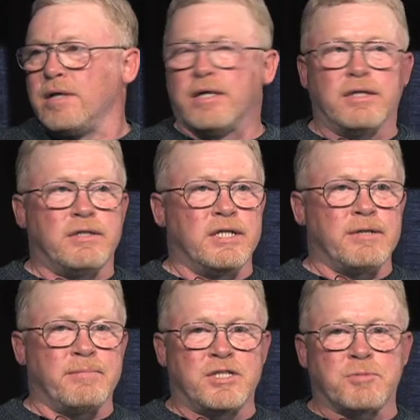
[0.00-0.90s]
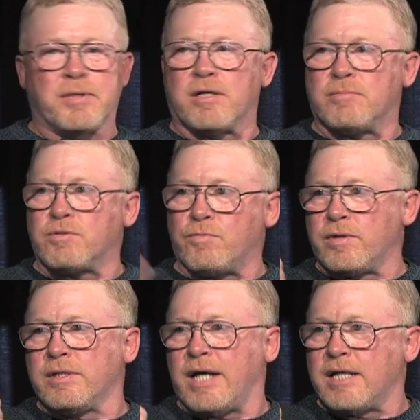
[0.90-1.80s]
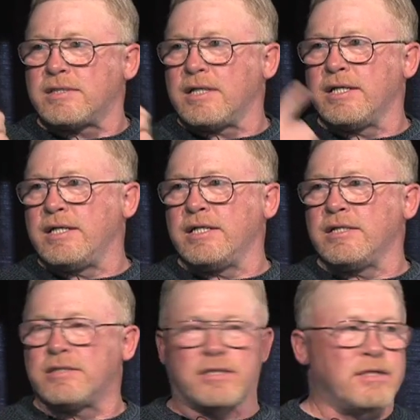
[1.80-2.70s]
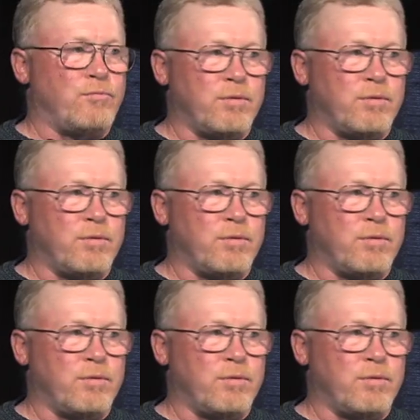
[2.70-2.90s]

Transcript: And then it just becomes one isolated incident,